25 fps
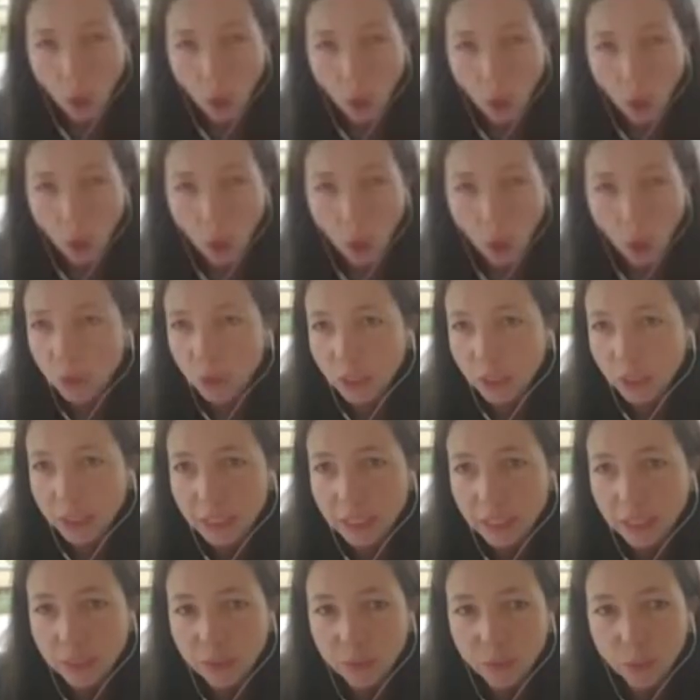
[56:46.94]

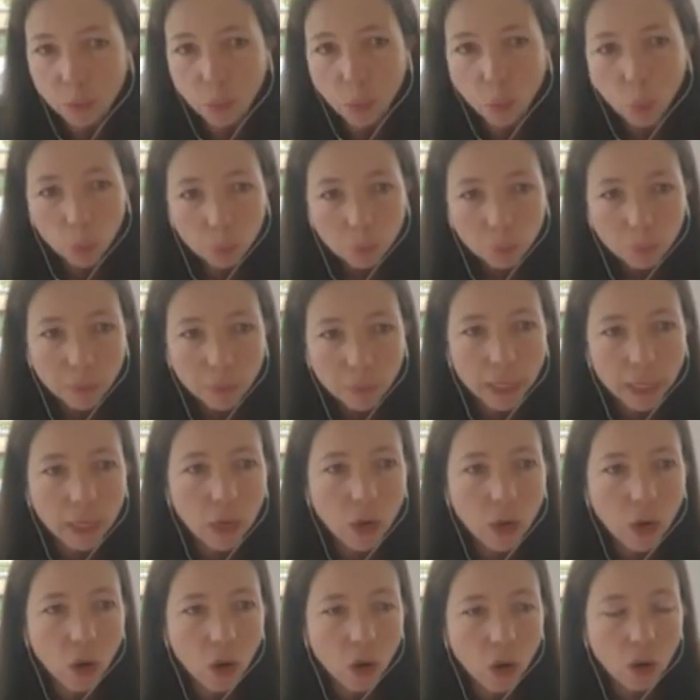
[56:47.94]
opportunities from
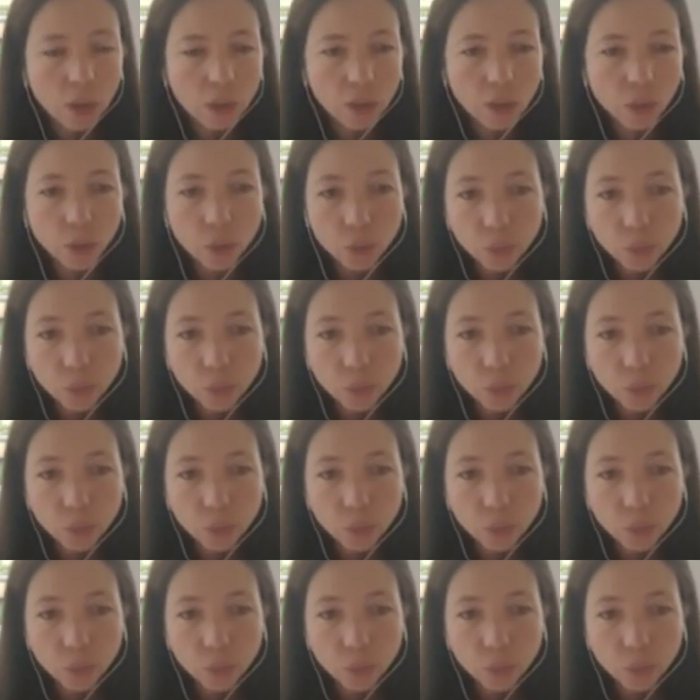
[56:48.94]
UPME on